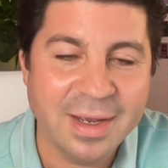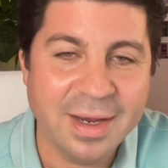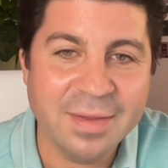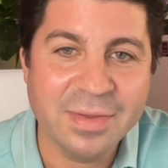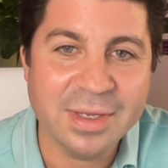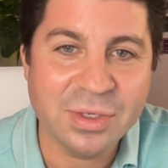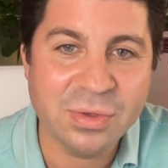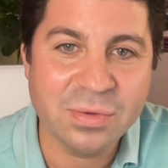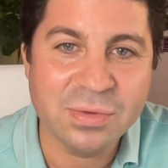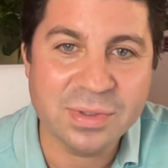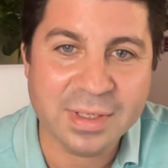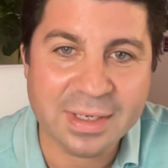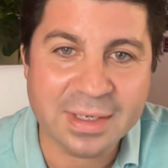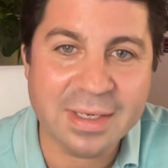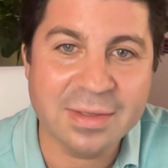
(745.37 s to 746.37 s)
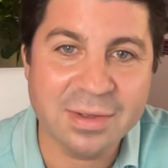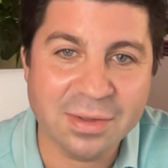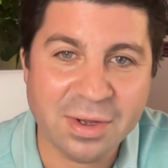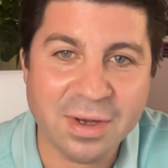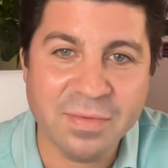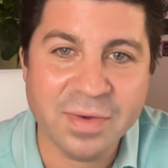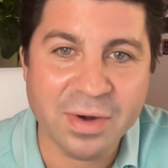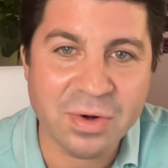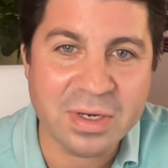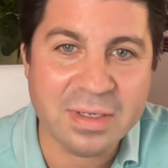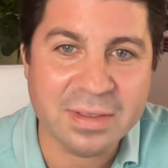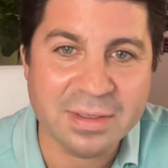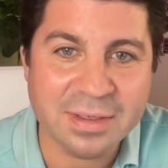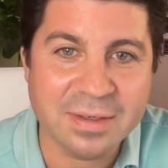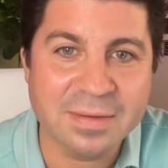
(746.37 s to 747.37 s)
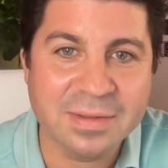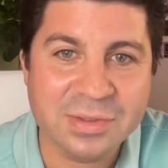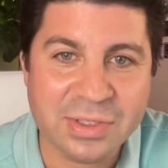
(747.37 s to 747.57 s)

And they use, like, in the law, very clear,